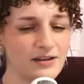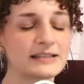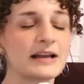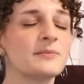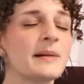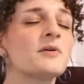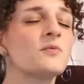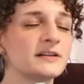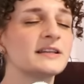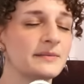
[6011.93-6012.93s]
cuz I remember
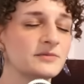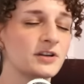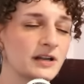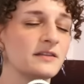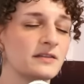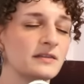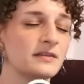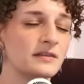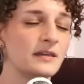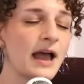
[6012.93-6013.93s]
one time during
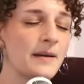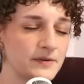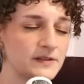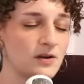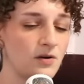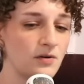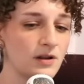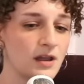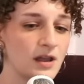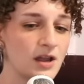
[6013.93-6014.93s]
the episode